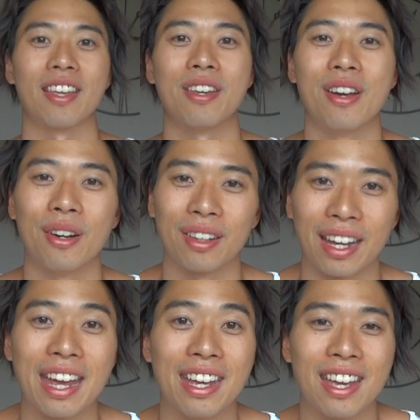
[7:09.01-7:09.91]
you know,
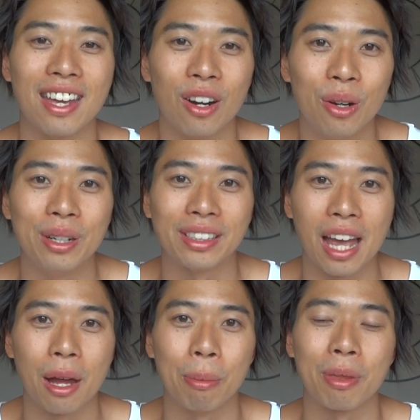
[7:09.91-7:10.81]
like, it always
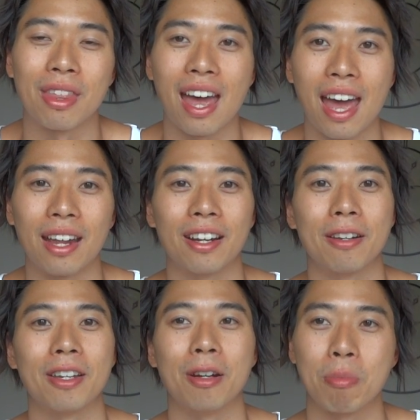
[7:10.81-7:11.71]
helped
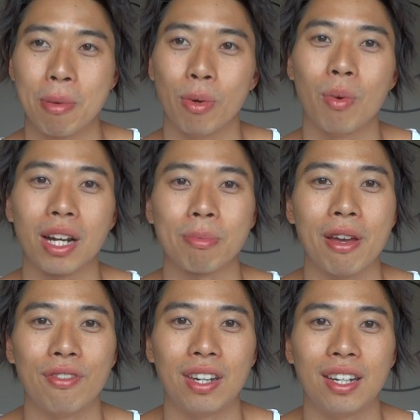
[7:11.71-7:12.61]
that, you know, people watch
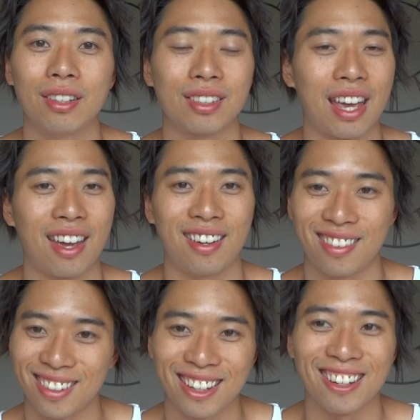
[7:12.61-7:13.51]
my videos, and,
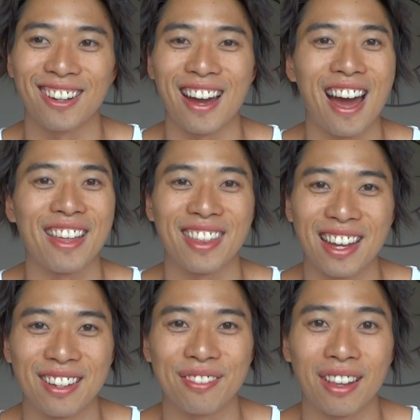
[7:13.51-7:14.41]
you know, I
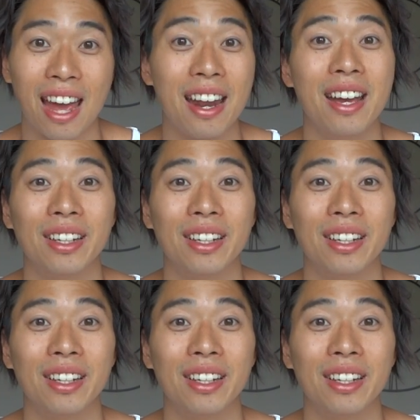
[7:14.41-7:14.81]
thank you for that.